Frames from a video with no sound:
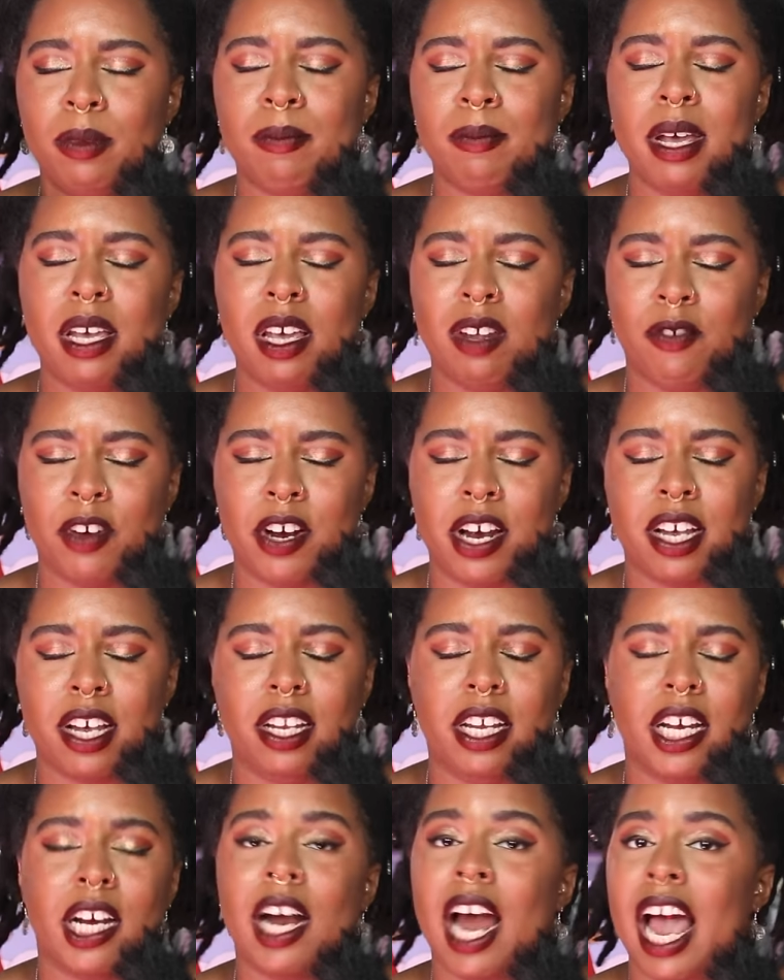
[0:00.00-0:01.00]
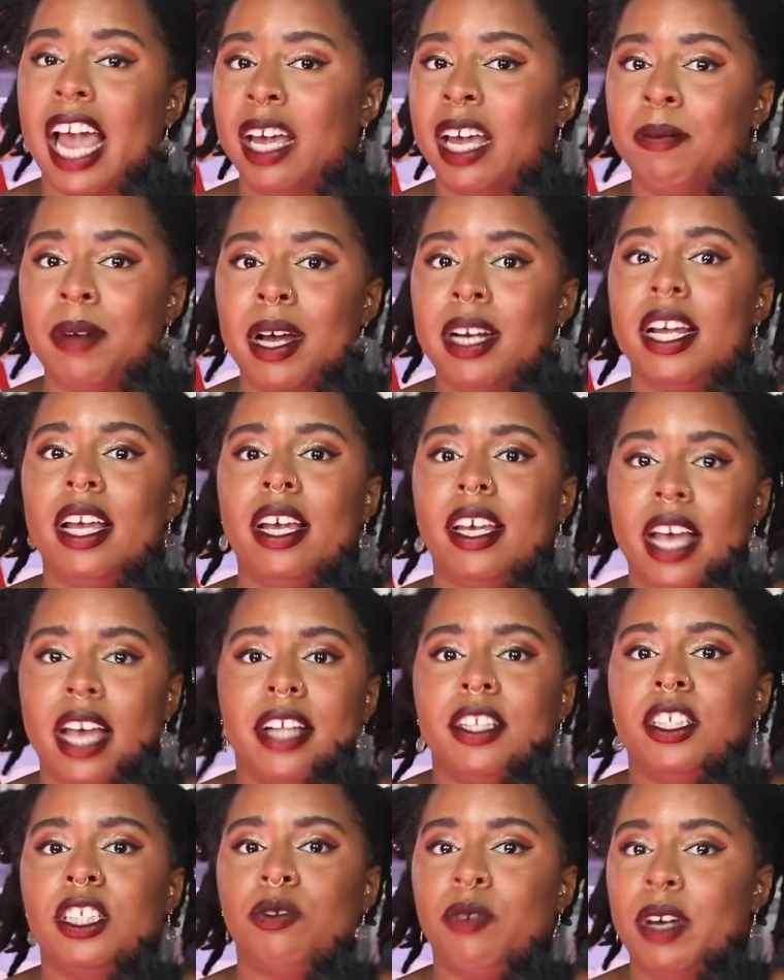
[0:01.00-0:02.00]
Make it very clear. I am not
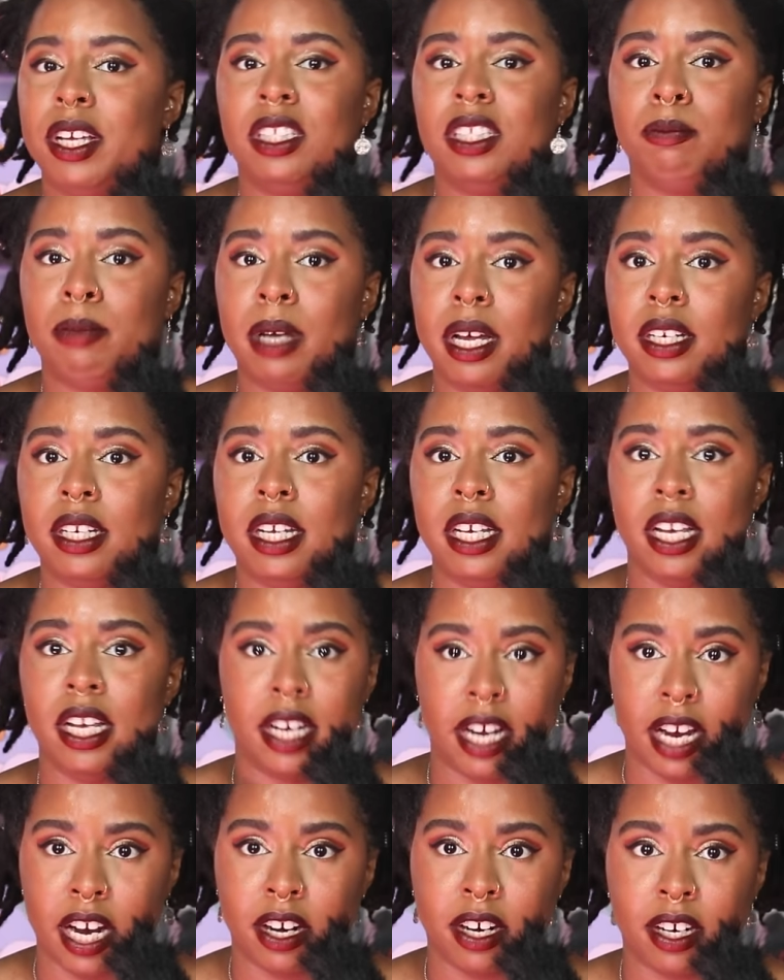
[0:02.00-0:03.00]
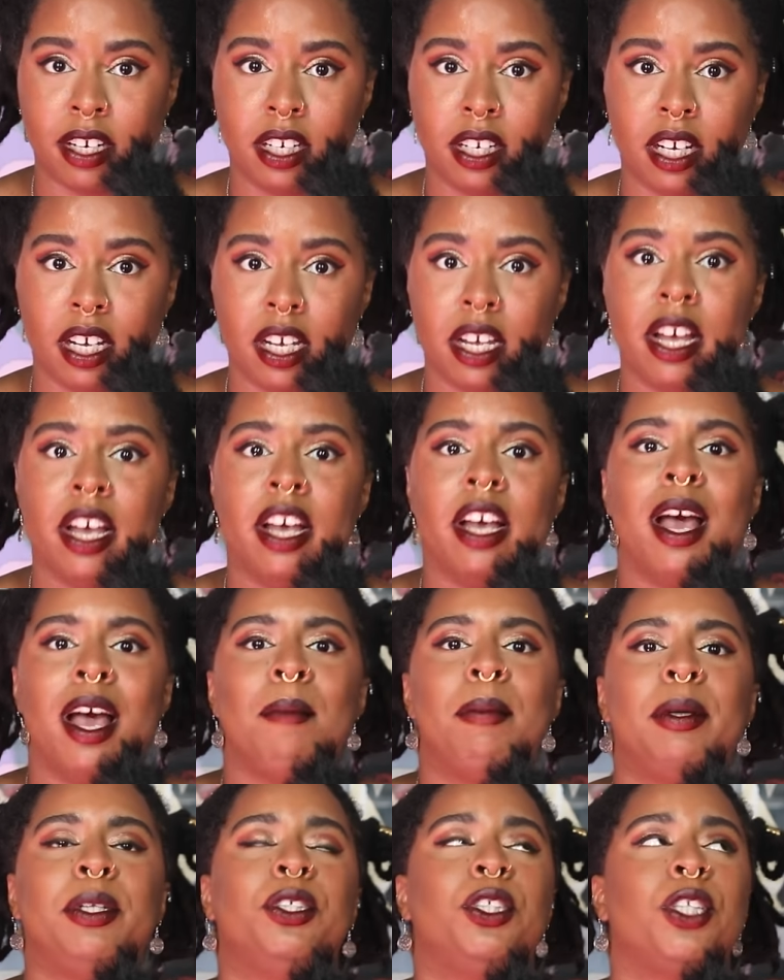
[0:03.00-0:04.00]
against race bending inherently,
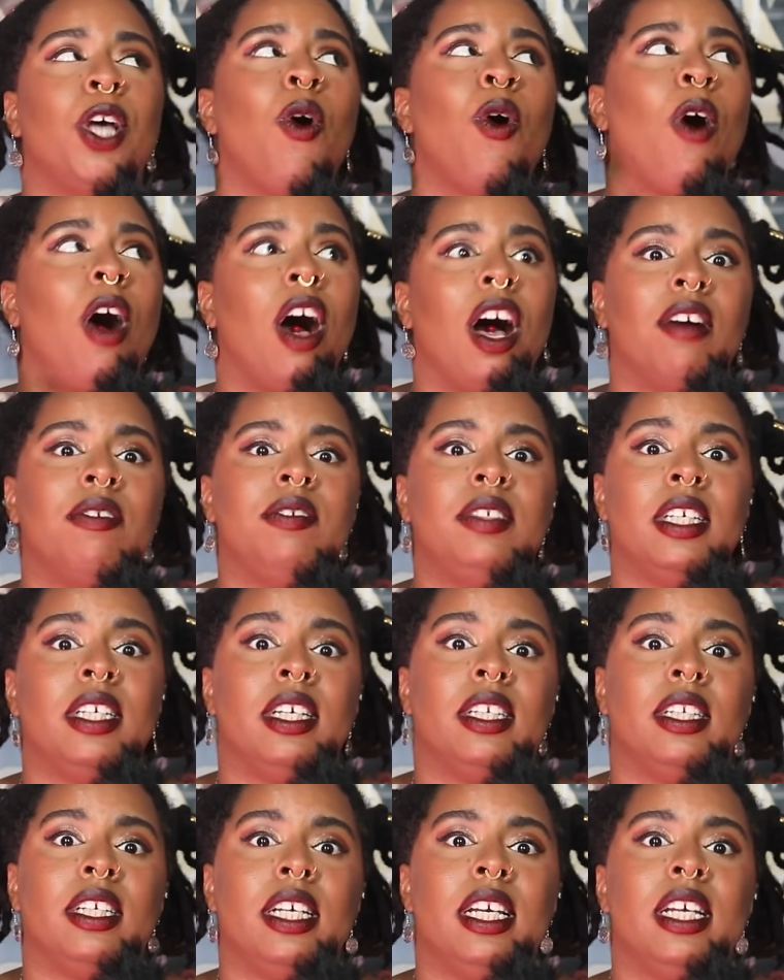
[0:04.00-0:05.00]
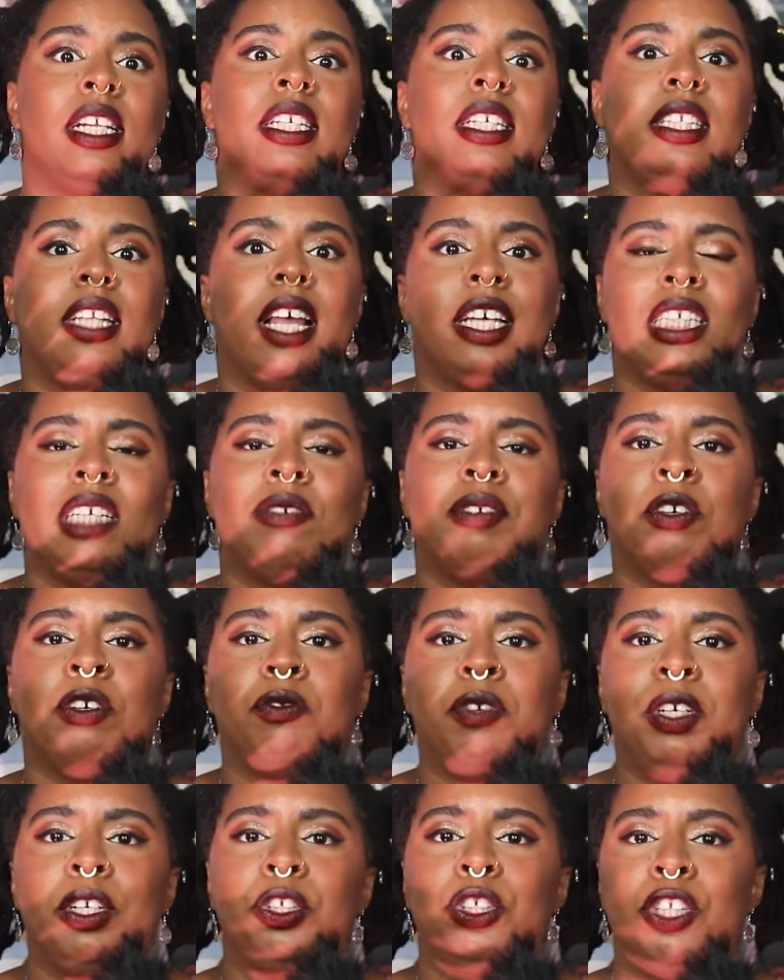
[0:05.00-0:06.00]
but so often it is less of a
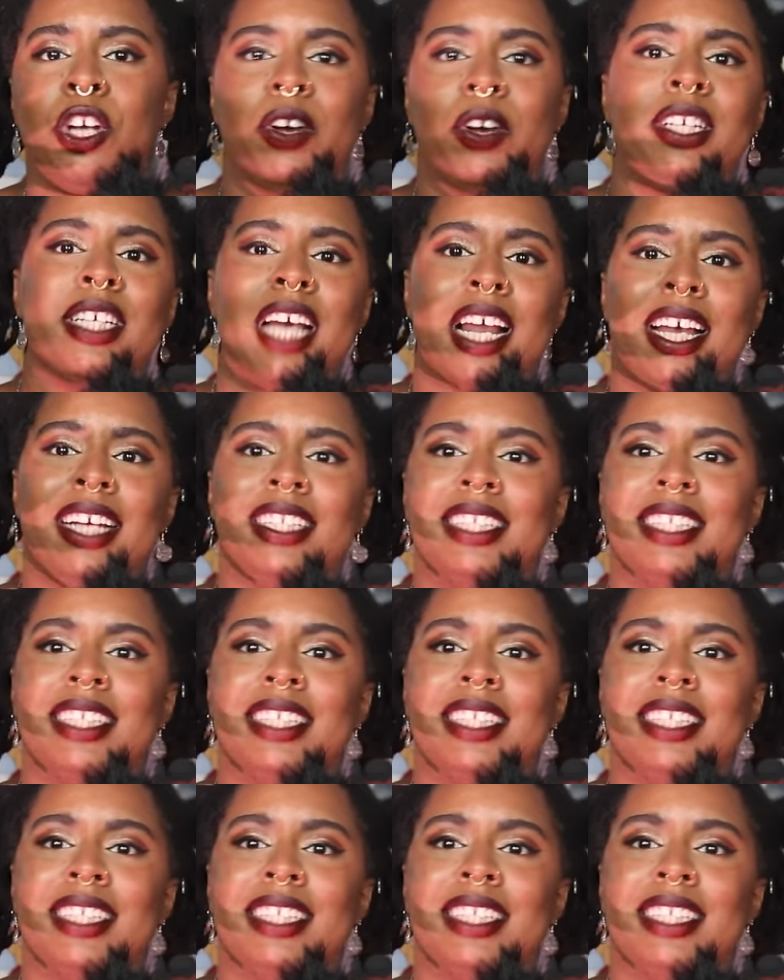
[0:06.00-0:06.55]
real storytelling